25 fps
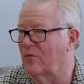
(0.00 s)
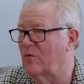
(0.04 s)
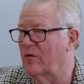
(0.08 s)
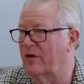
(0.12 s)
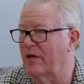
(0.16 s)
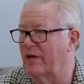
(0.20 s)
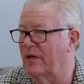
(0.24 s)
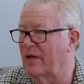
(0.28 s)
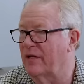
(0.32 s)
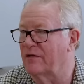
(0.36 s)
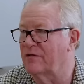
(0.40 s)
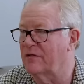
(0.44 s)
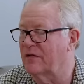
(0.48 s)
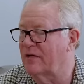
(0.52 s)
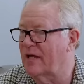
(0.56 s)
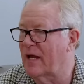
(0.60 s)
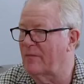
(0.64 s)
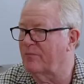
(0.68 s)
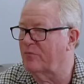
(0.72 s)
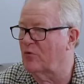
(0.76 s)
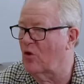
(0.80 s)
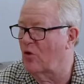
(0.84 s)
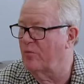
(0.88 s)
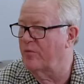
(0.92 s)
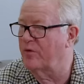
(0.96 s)
what it is. An
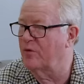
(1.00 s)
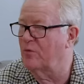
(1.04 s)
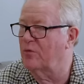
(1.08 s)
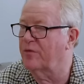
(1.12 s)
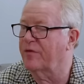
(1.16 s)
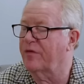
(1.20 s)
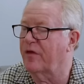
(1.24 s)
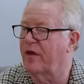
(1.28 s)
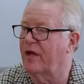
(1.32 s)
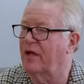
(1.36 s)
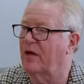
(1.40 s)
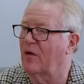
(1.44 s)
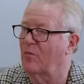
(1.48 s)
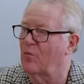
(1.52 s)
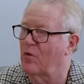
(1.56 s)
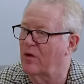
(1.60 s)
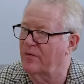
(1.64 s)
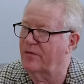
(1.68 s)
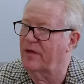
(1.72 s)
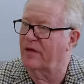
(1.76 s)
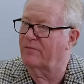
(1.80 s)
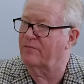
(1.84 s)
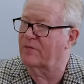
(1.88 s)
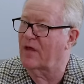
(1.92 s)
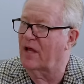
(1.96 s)
abdominal thing, and what
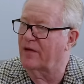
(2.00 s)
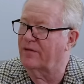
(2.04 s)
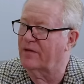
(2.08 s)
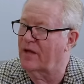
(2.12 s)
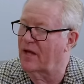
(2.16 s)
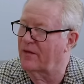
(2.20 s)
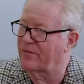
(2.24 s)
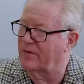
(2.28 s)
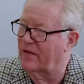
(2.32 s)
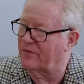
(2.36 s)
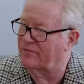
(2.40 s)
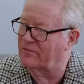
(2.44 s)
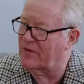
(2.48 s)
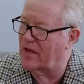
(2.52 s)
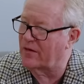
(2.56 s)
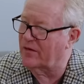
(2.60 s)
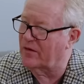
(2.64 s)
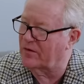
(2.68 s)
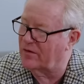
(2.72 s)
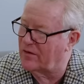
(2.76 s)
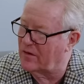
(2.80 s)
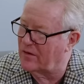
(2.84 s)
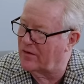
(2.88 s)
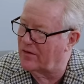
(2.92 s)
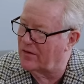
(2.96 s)
they've done there, they've
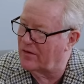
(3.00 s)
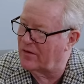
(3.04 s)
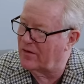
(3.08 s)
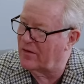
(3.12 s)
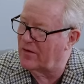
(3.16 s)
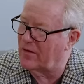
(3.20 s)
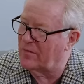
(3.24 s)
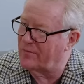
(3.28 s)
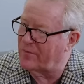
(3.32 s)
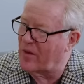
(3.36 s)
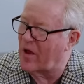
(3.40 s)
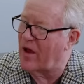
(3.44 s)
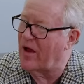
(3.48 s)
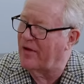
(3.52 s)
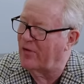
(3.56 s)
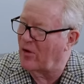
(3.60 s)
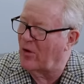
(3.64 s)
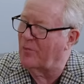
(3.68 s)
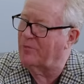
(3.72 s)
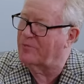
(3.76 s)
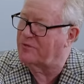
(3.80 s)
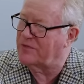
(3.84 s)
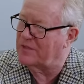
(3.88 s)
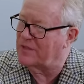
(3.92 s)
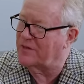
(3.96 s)
done a
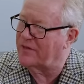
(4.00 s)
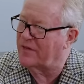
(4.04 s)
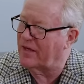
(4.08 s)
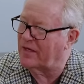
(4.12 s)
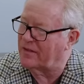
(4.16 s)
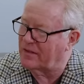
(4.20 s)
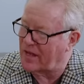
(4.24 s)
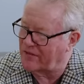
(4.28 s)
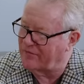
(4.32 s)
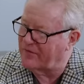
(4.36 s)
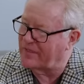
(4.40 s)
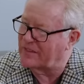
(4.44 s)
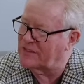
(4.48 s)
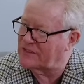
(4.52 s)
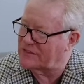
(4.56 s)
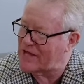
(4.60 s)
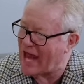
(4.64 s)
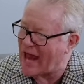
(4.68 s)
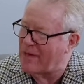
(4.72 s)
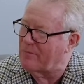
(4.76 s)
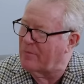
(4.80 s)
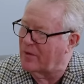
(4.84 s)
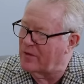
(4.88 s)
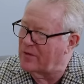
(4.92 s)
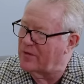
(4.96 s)
biopsy thing. They've
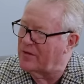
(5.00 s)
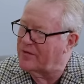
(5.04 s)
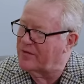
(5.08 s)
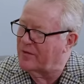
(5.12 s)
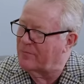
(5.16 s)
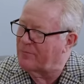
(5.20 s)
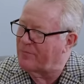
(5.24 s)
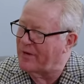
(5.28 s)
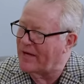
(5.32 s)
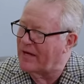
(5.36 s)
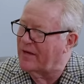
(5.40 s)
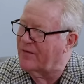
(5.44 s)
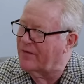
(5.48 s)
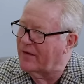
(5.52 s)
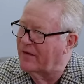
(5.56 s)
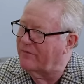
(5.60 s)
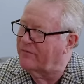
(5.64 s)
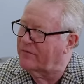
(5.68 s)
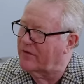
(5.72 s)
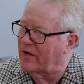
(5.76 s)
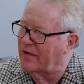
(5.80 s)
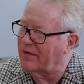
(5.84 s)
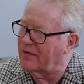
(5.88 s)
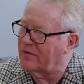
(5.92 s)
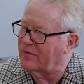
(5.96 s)
examined the bit they've
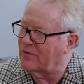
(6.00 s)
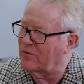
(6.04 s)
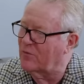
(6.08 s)
taken